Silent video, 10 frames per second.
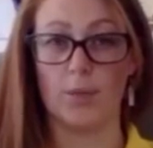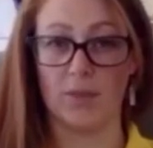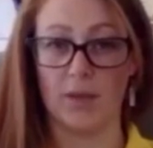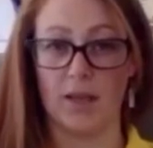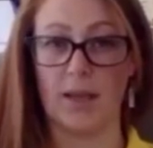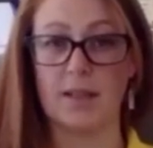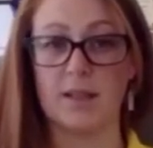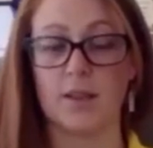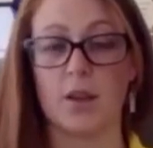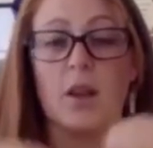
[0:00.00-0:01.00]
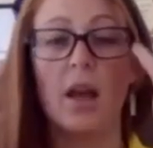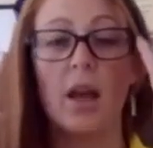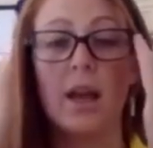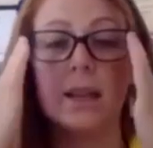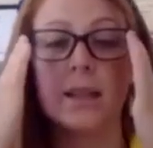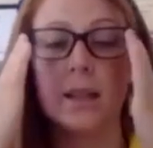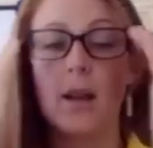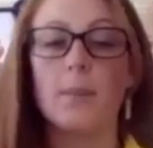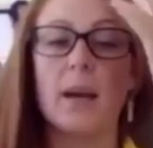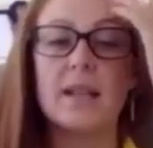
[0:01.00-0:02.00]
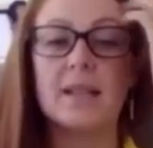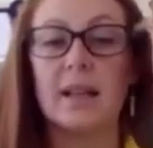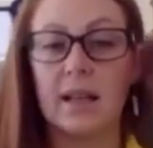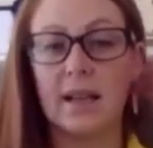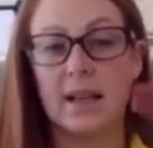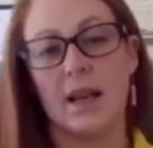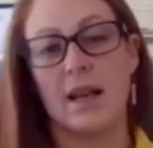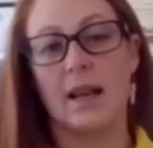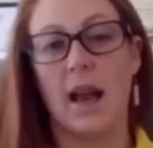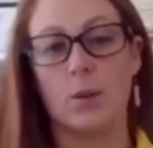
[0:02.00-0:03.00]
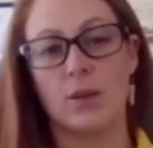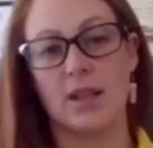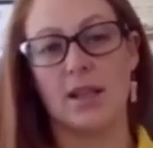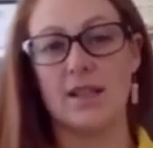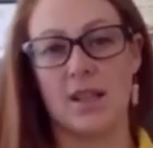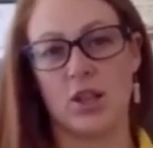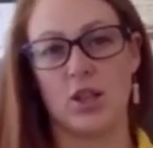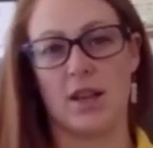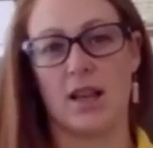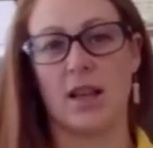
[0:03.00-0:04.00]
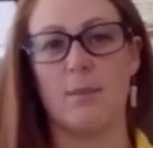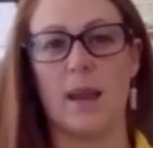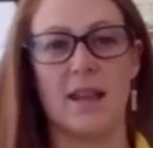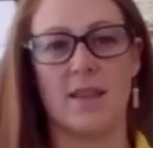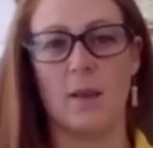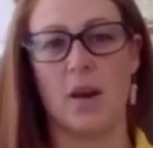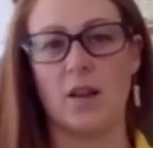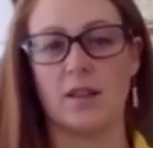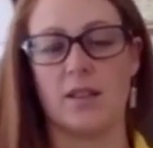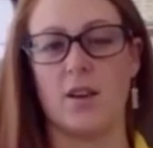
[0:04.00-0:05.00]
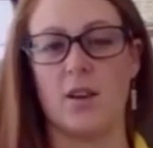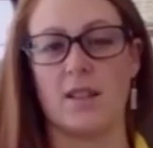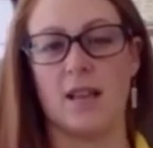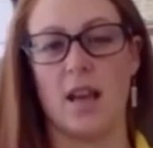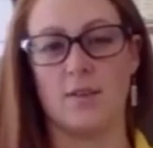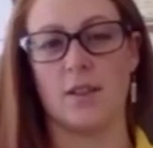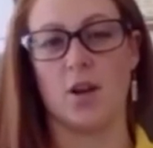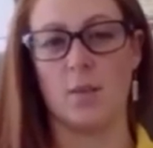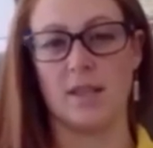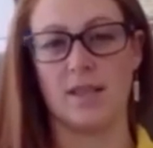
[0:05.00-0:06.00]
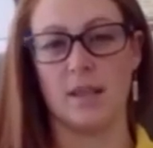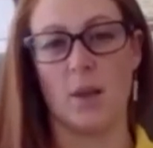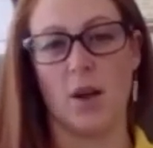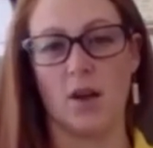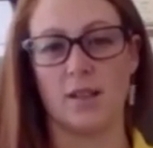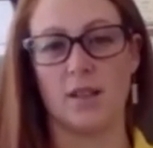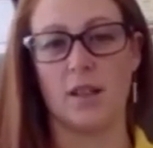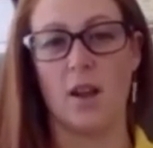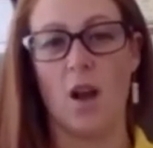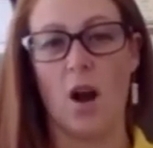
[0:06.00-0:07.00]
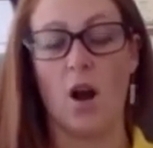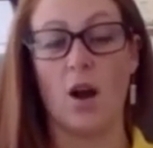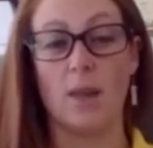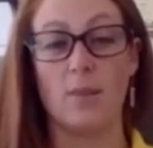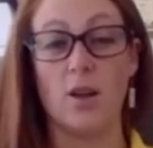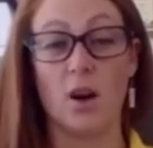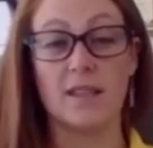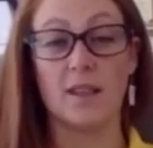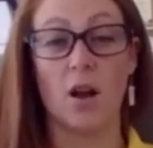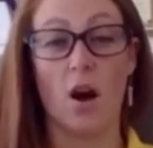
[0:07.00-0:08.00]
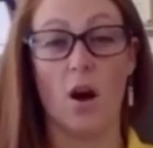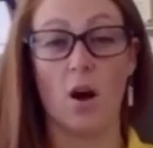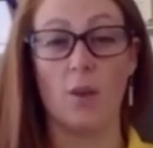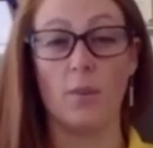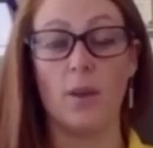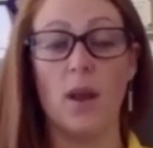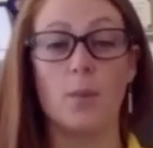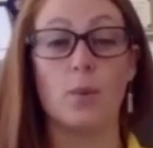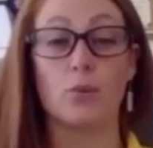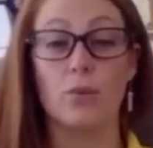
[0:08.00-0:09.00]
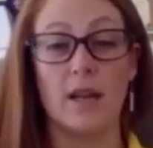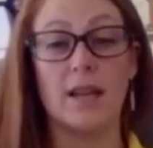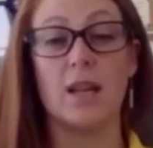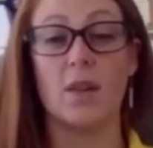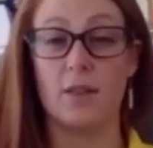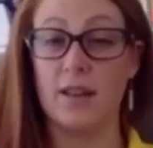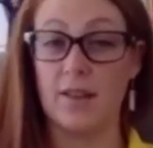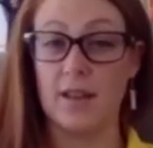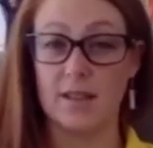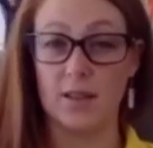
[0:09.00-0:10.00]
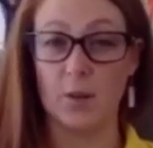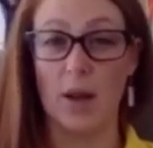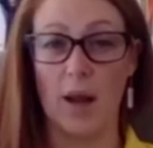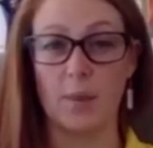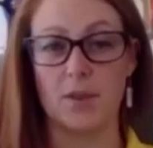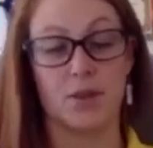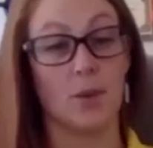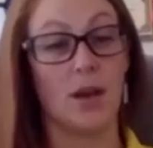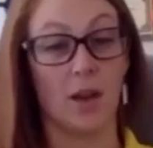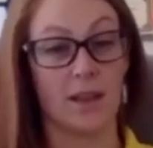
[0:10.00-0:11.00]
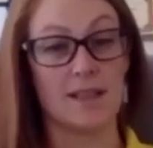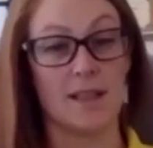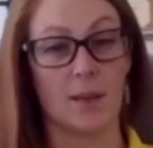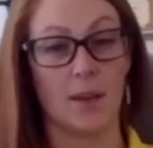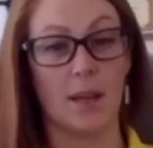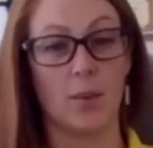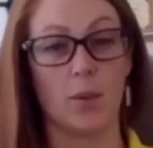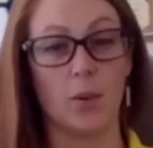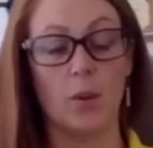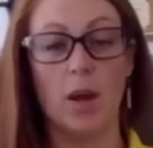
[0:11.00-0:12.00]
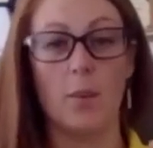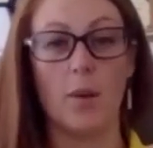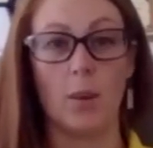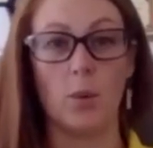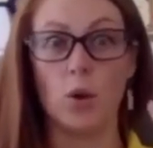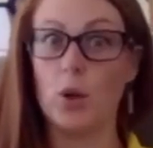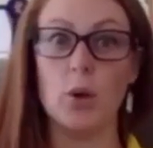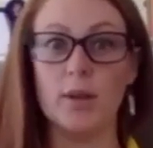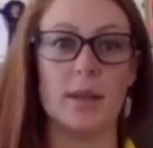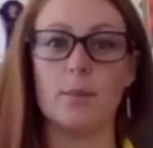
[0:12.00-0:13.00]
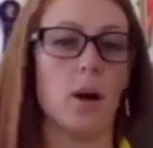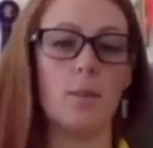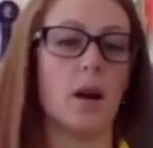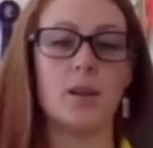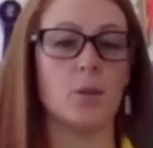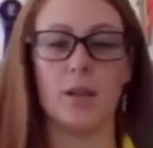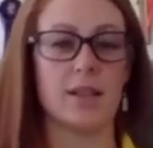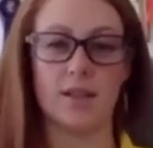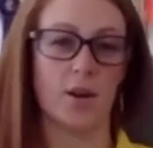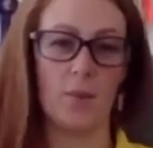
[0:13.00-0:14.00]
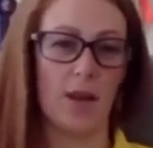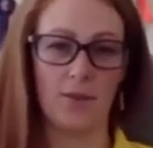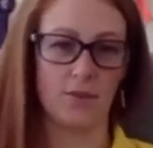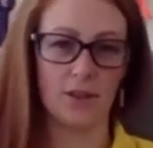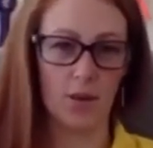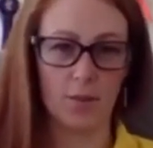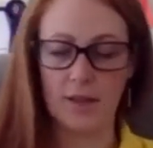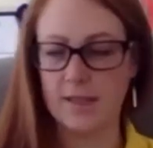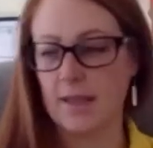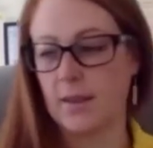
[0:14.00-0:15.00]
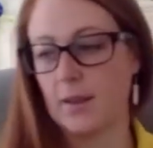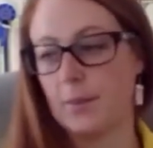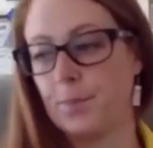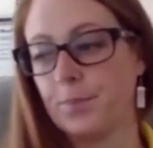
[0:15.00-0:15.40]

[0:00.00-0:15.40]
Okay, so it's basically counter conditioning, making that person nice. So every time I see a person, I am nice and calm, but really lovely things still happen. So I like seeing people, but I'm not losing my mind with excitement every time I see them.